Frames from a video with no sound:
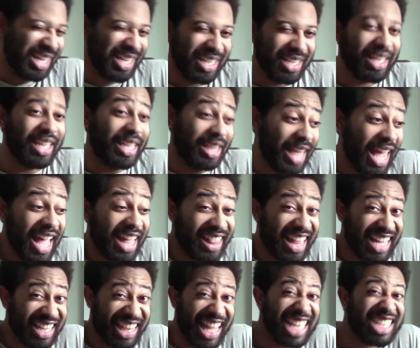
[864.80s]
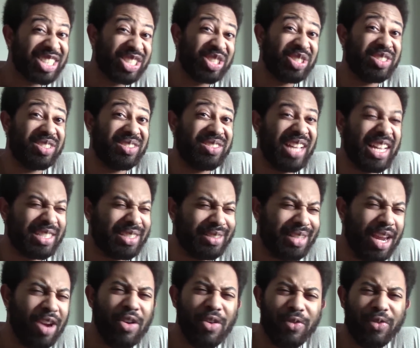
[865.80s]
Like, that's
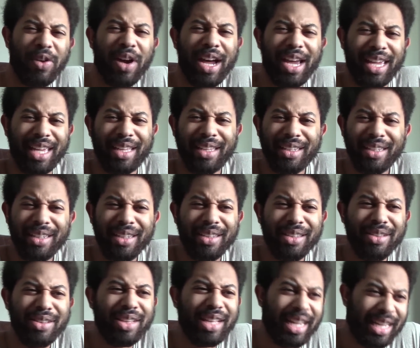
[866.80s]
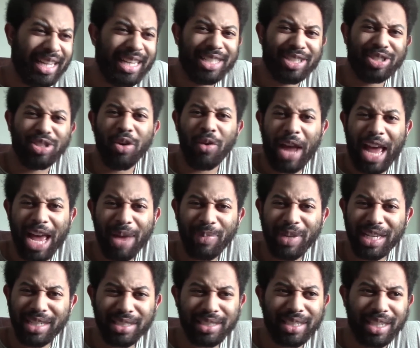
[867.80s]
terrifying. Like, he's so happy
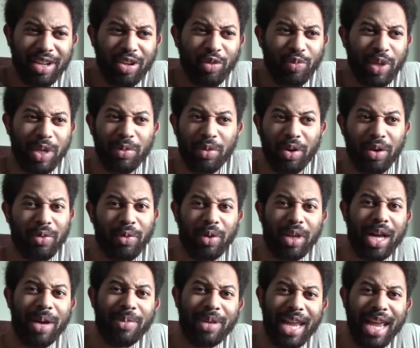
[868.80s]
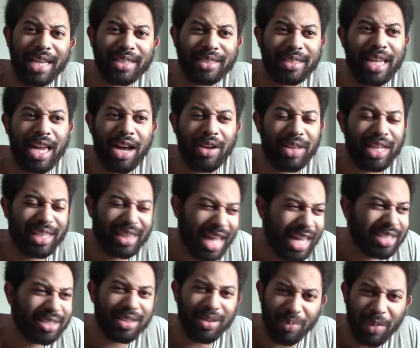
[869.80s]
he just killed people. Well, I'm next now. Like,
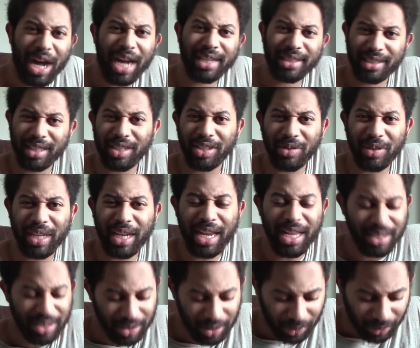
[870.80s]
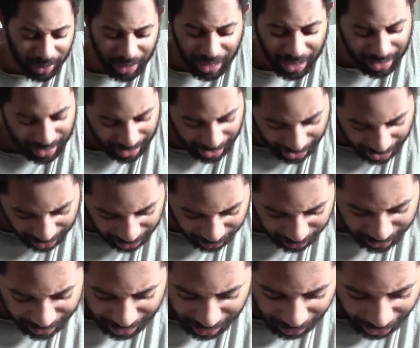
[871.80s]
that's the mindset you get into. I don't
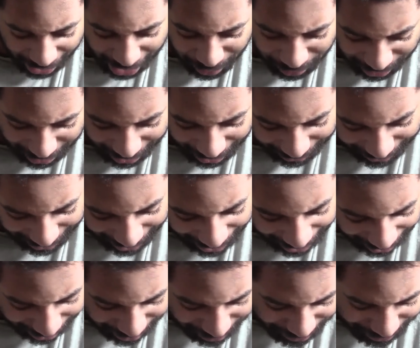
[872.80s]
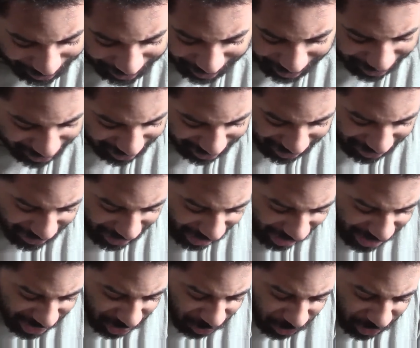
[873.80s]
really know how he got that.
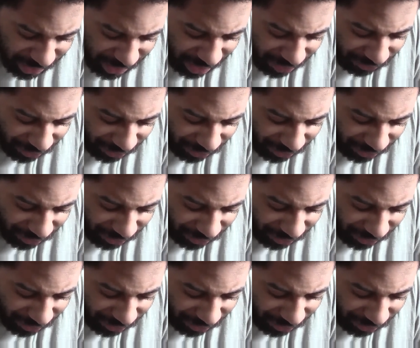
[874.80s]
Is it really a